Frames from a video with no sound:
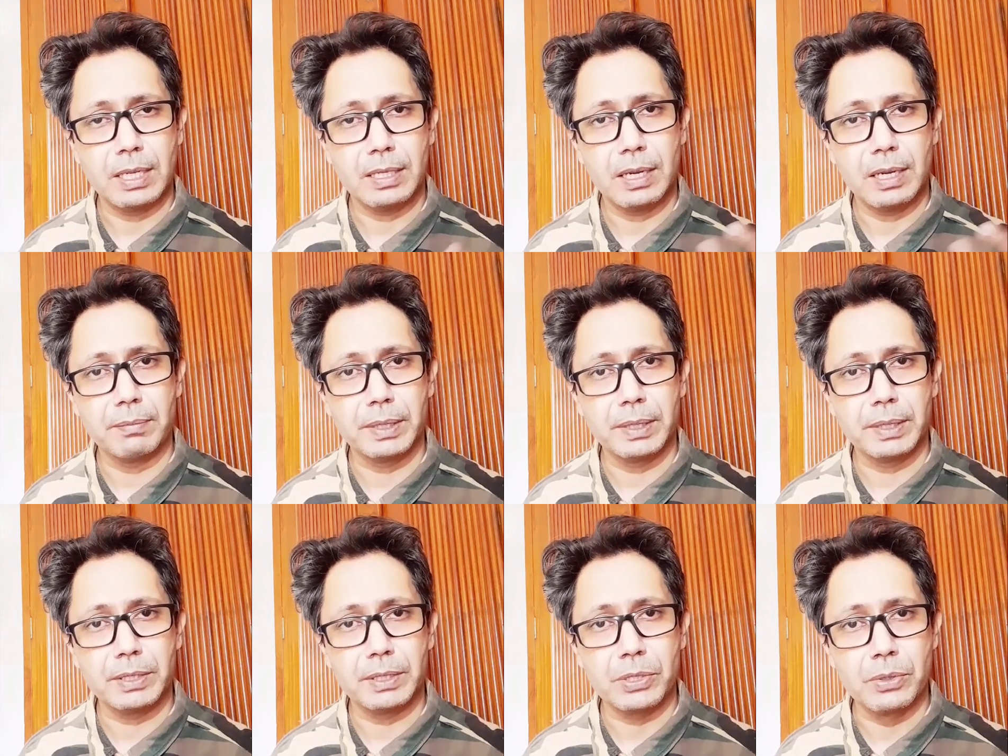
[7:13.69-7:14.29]

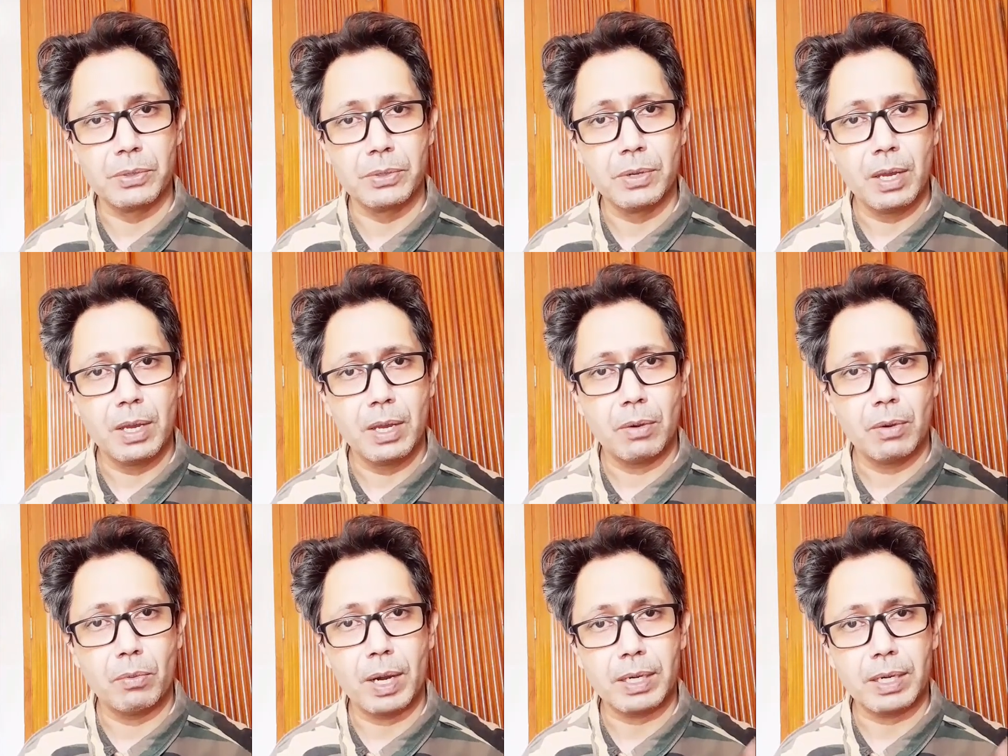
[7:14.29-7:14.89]
Number 2,
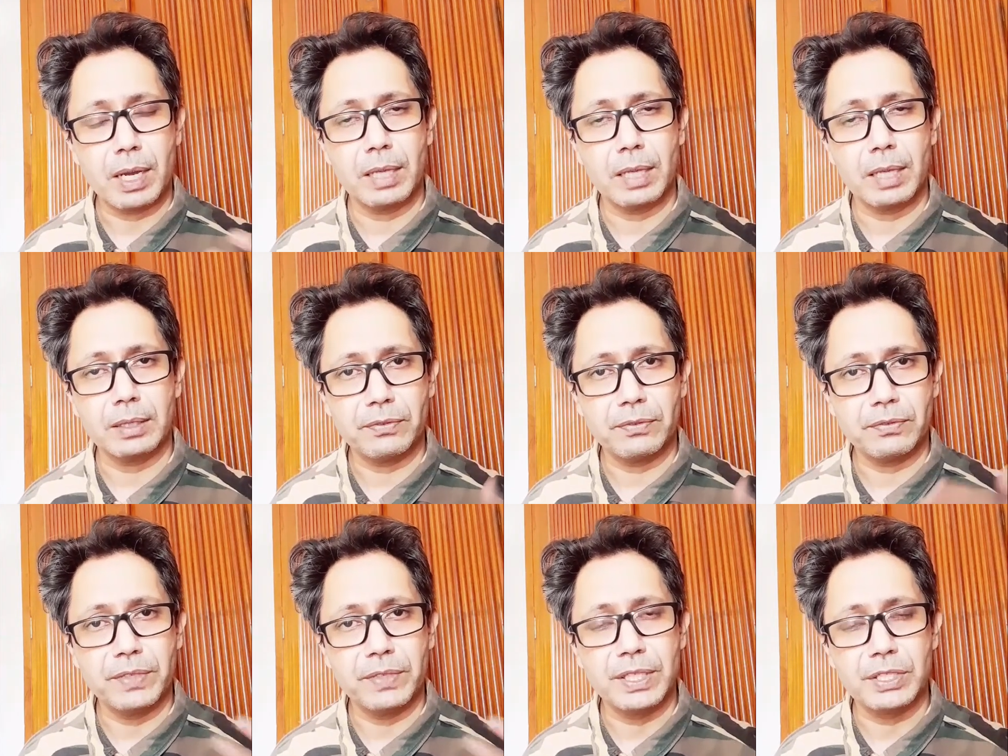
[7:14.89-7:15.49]
what are
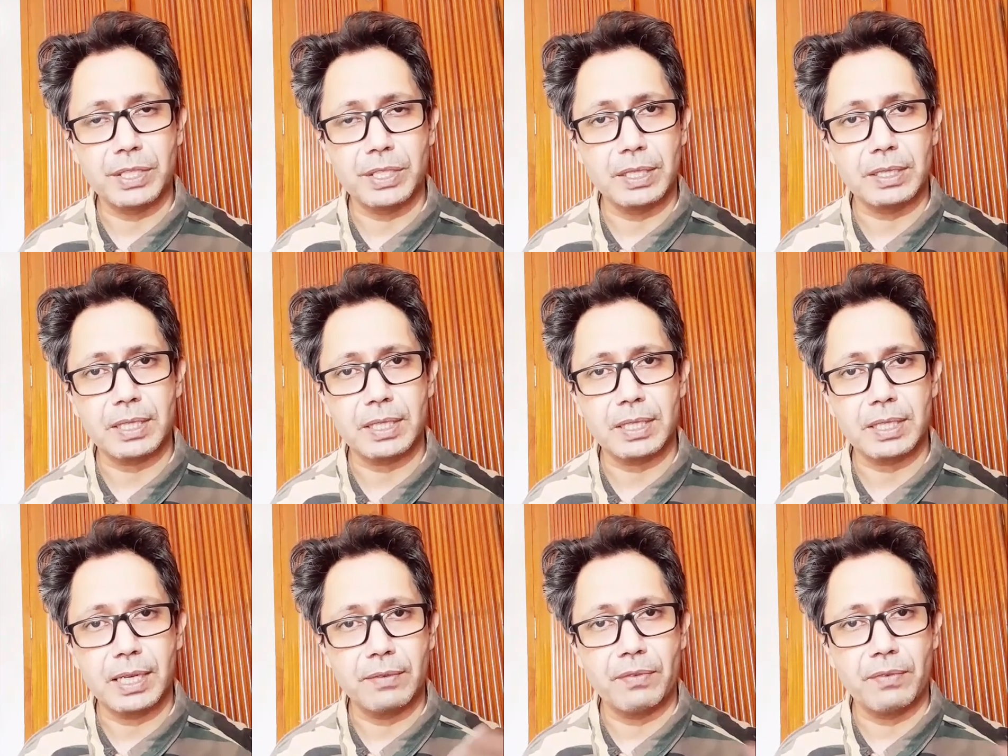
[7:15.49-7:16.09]
the
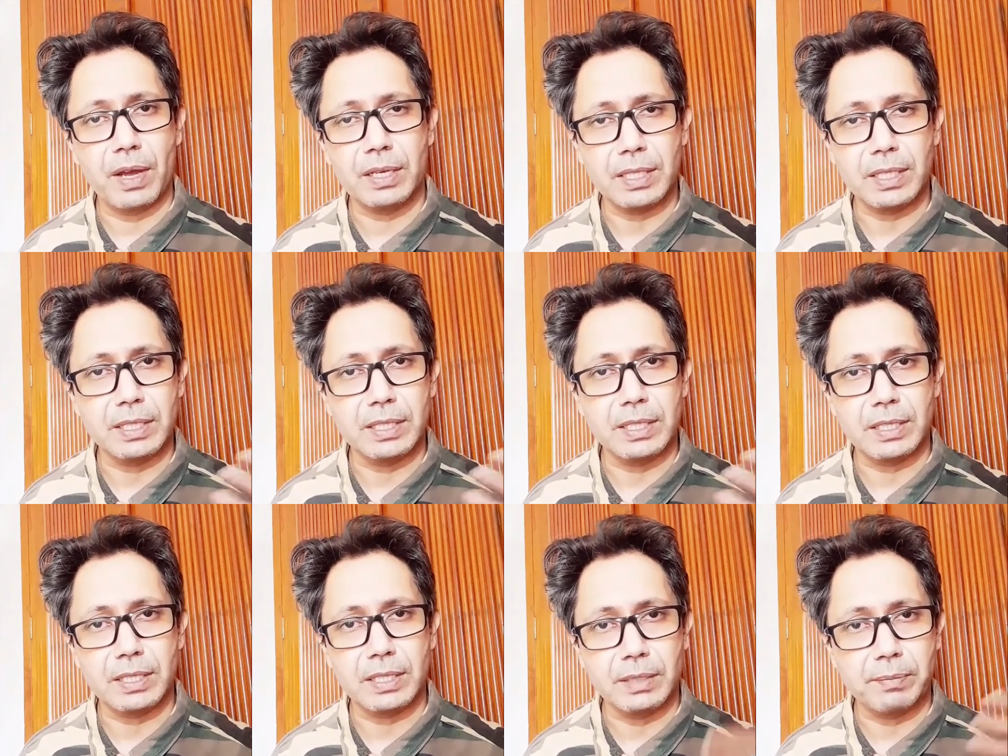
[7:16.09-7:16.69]
features,
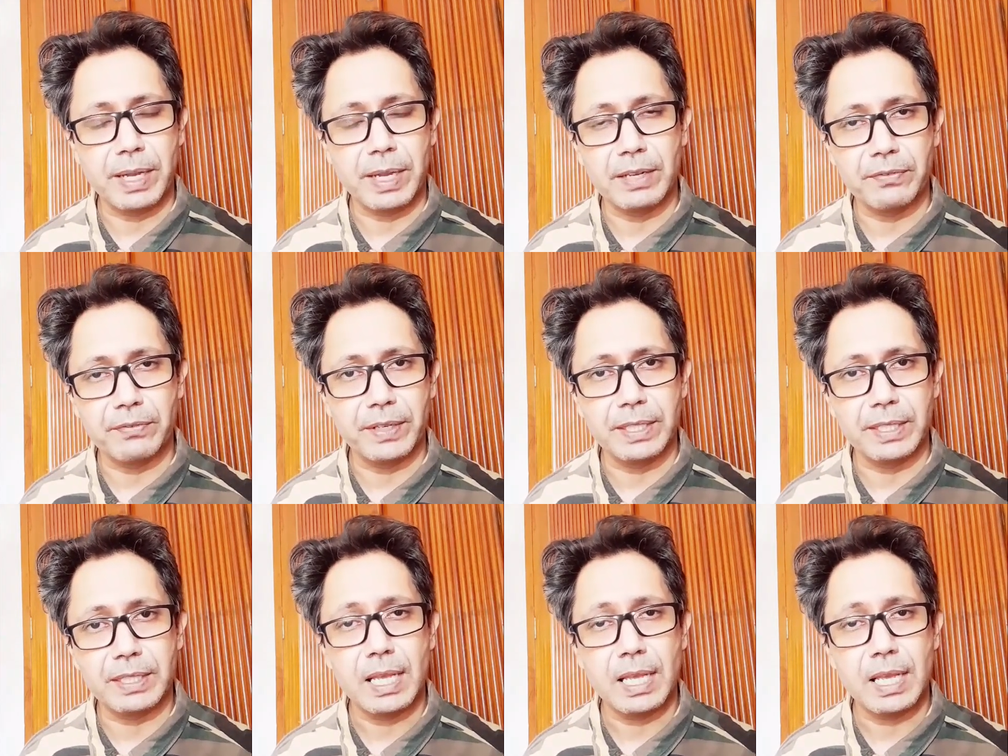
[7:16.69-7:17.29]
advantages, and
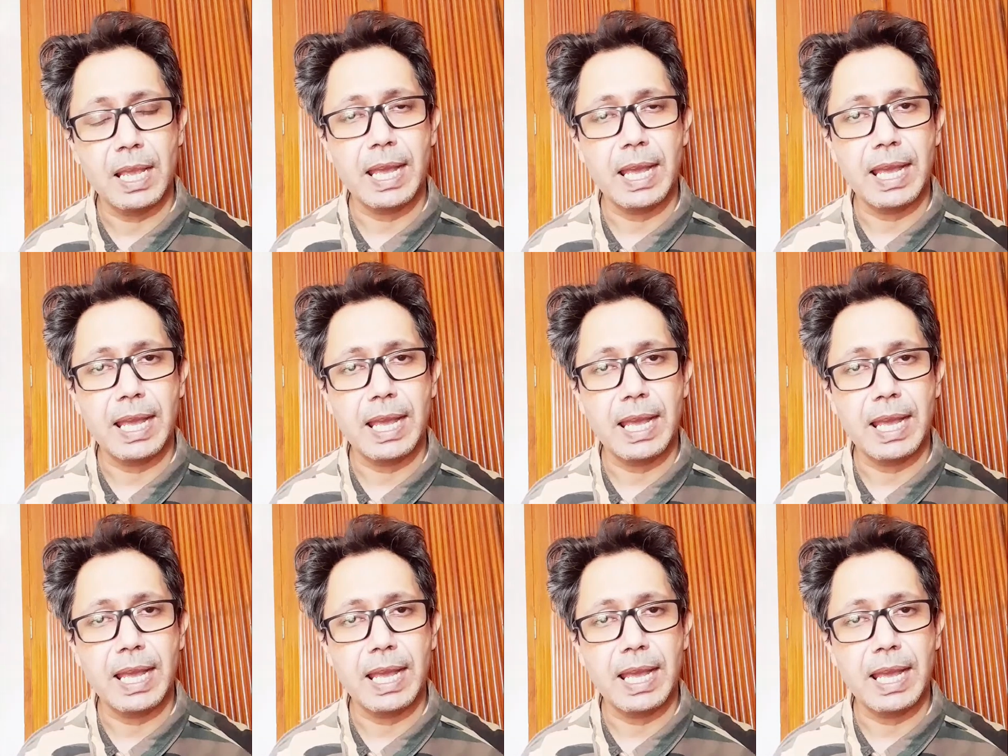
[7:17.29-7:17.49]
benefits?